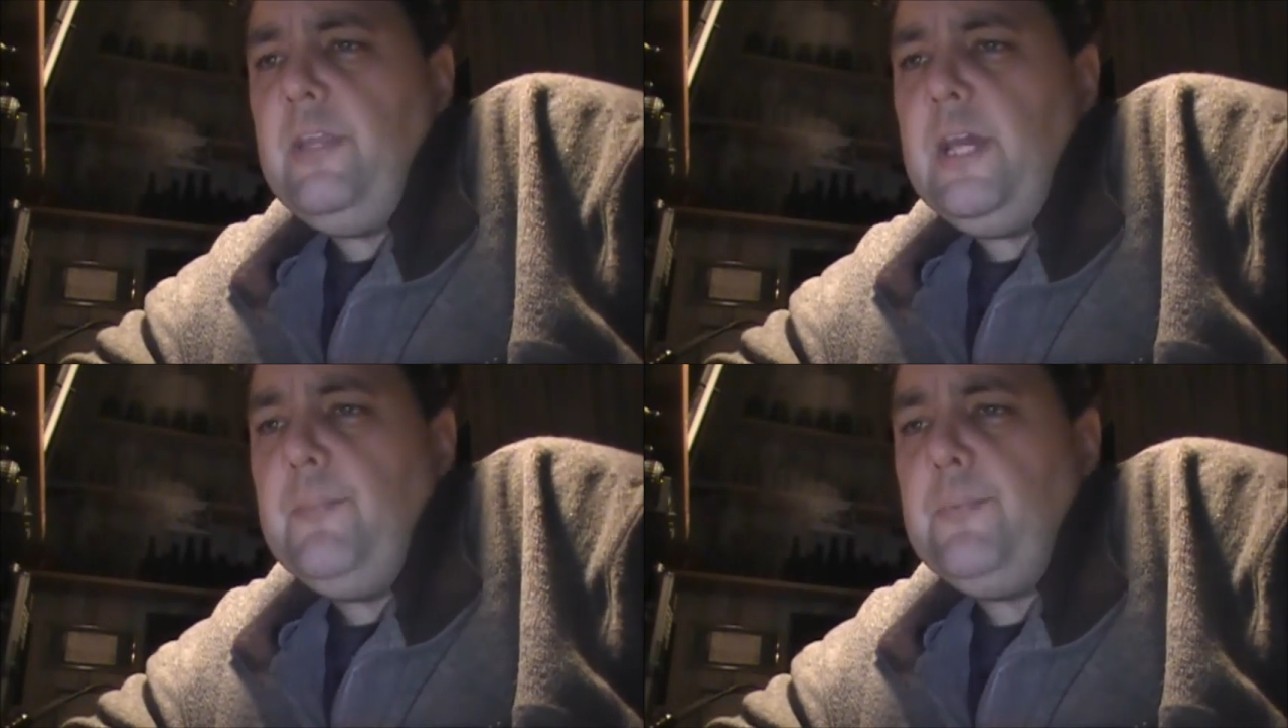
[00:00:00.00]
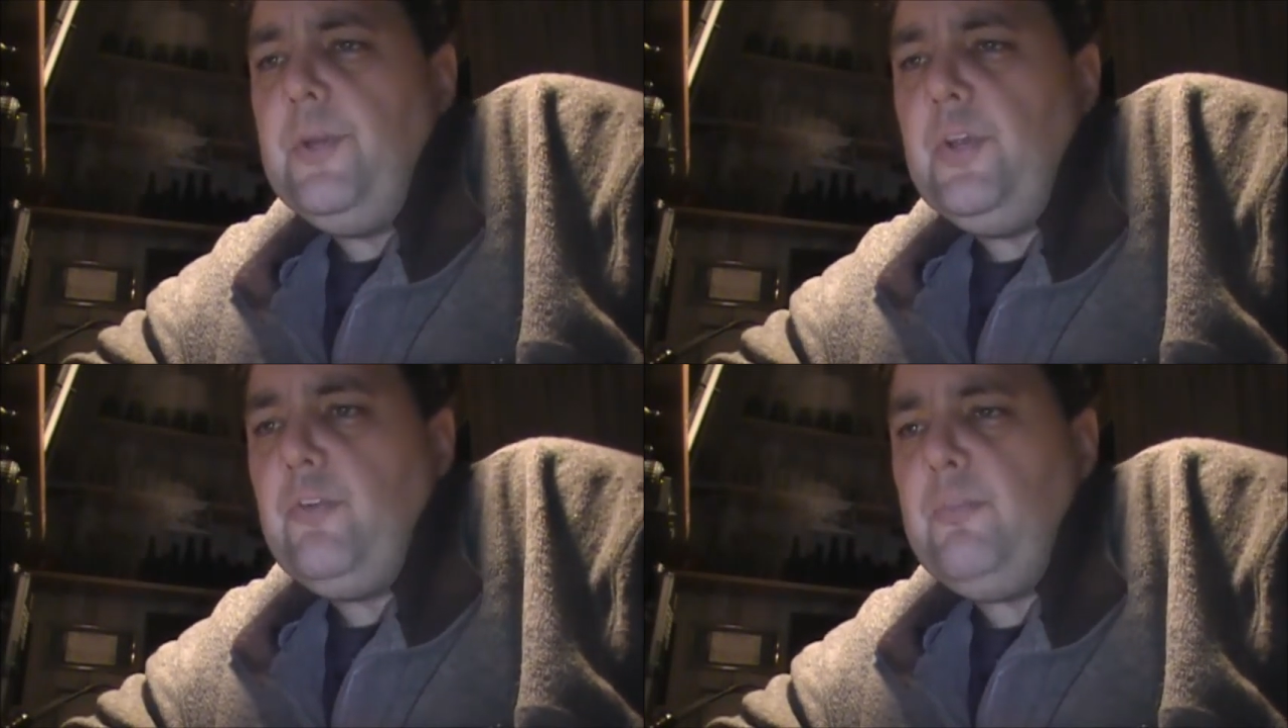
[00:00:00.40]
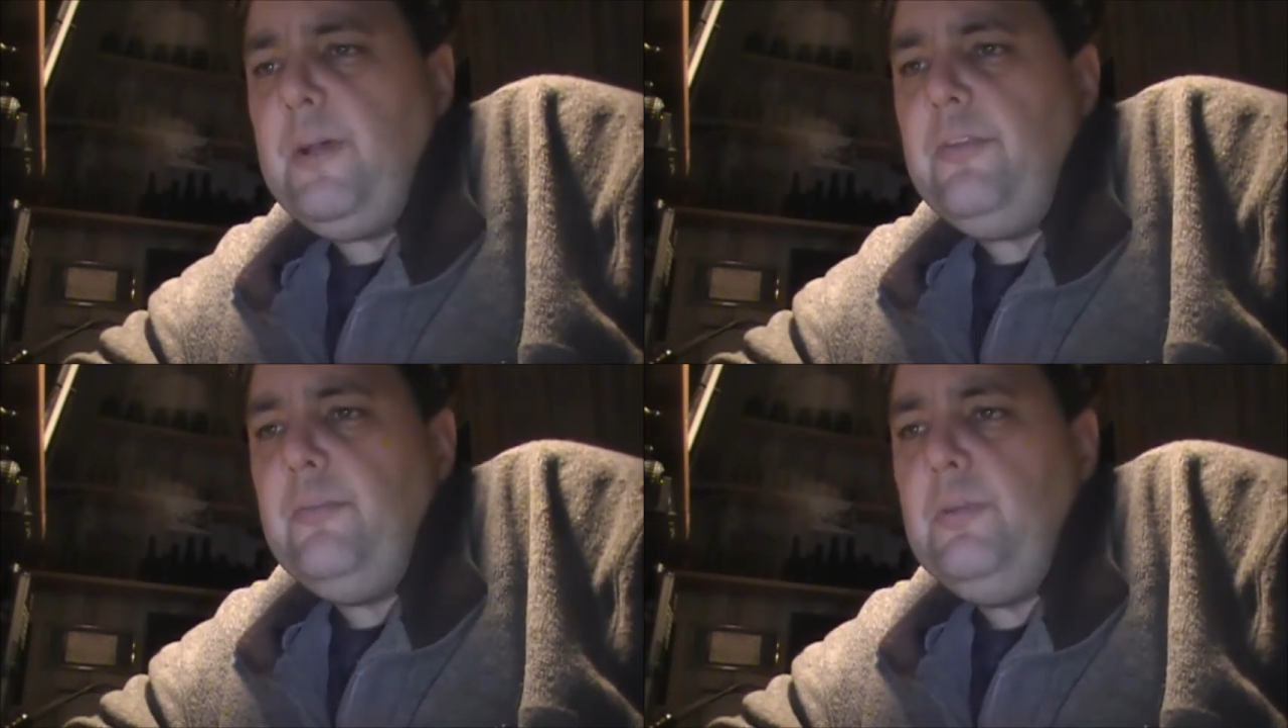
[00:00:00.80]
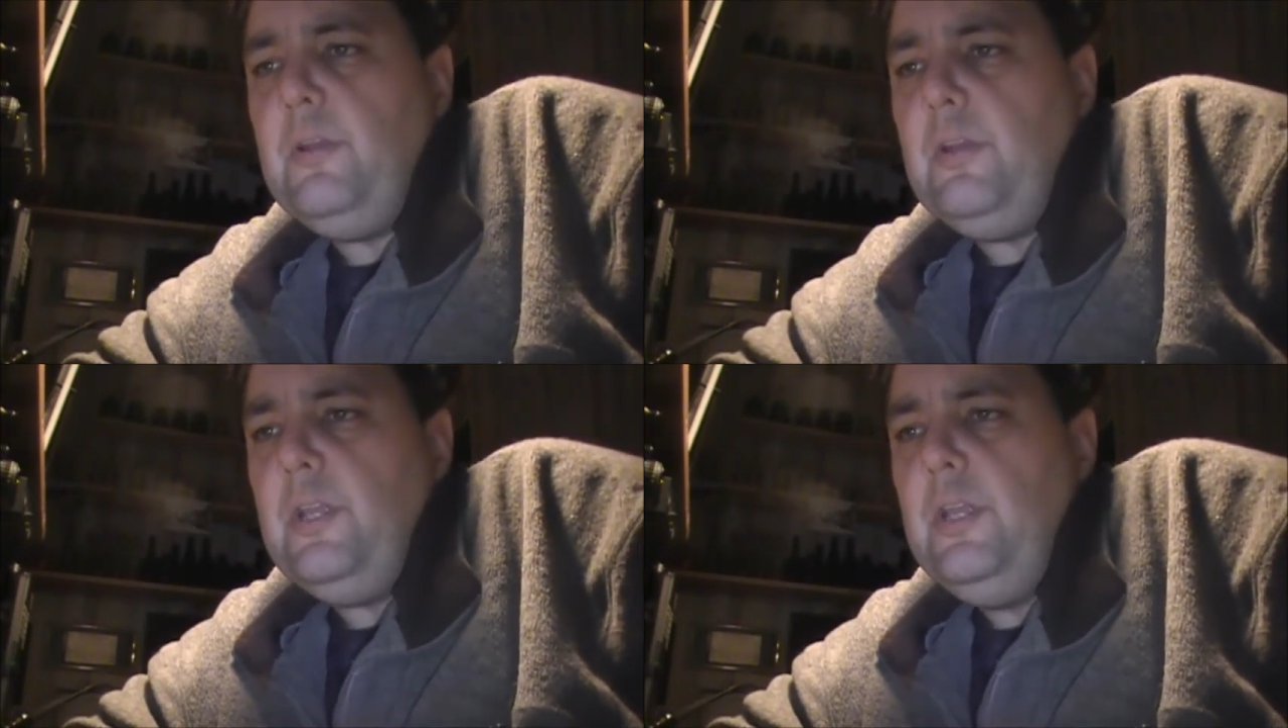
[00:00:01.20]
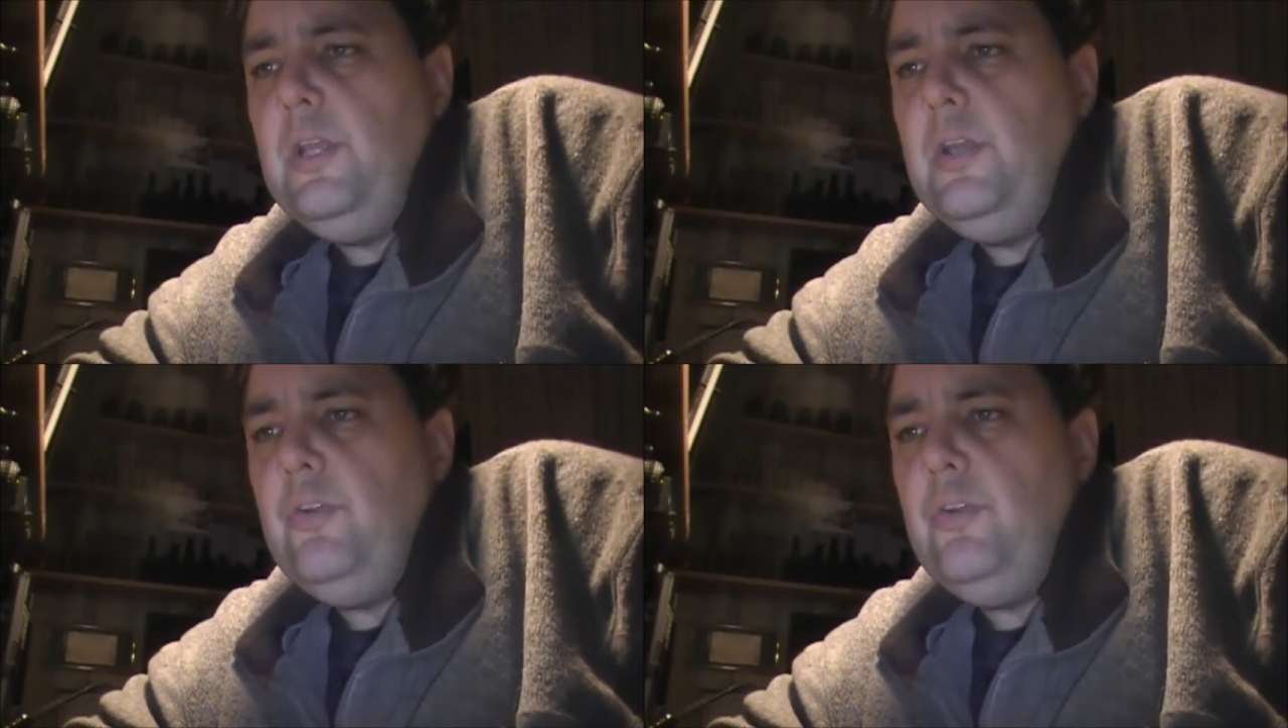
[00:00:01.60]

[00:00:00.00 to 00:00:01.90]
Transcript: the operator's responsibility